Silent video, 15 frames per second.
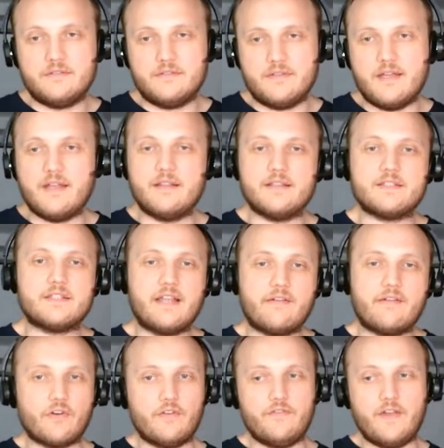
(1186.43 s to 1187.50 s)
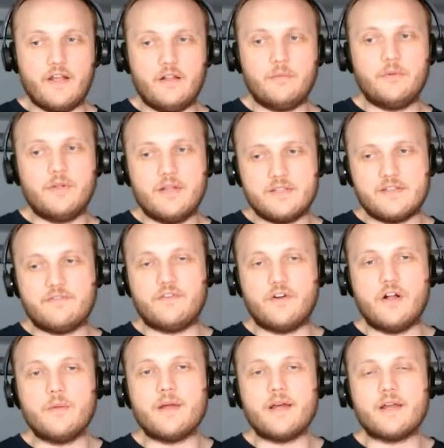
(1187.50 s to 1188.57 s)
and it's never available as a
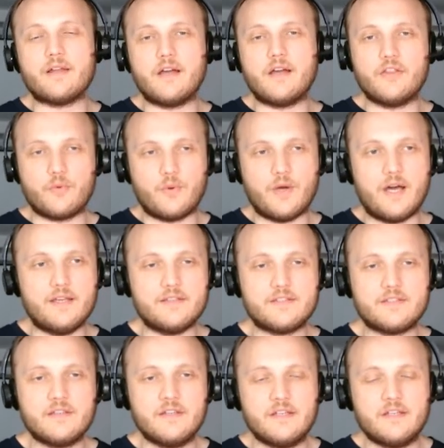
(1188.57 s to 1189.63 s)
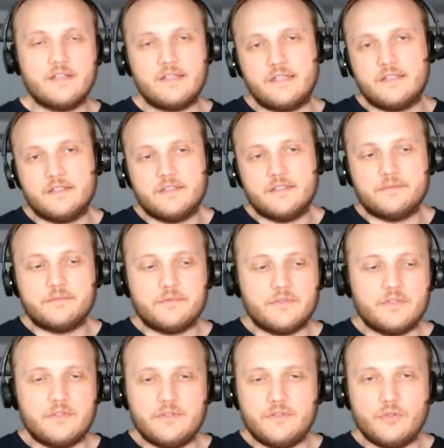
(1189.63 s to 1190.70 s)
fallback. Otherwise,
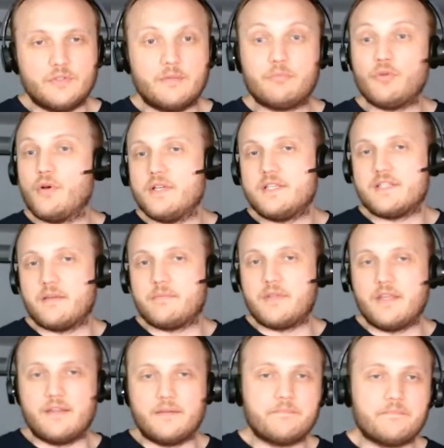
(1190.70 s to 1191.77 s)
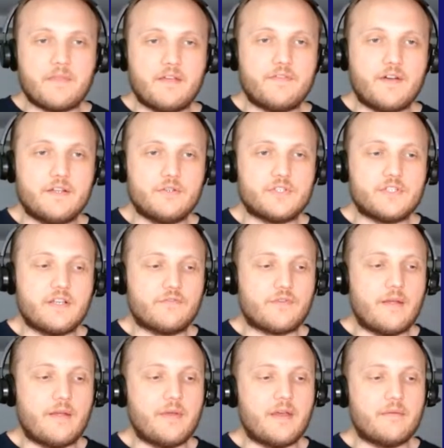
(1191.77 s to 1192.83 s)
you'll deploy something and find yourself
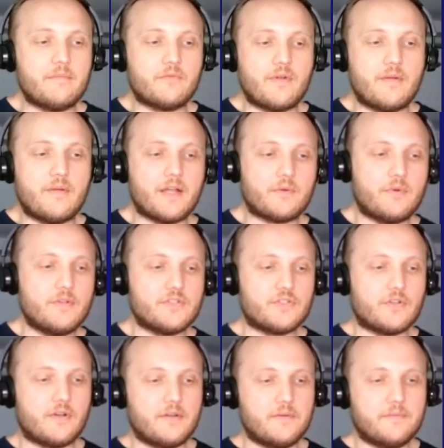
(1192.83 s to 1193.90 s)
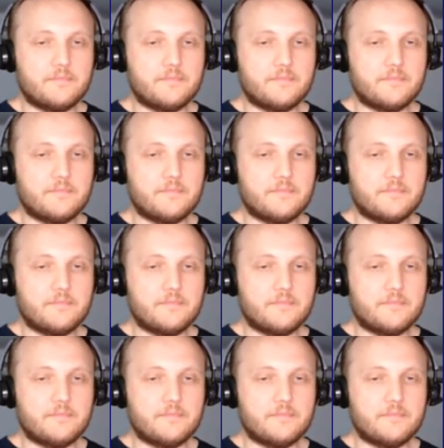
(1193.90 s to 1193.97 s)
right back where you started.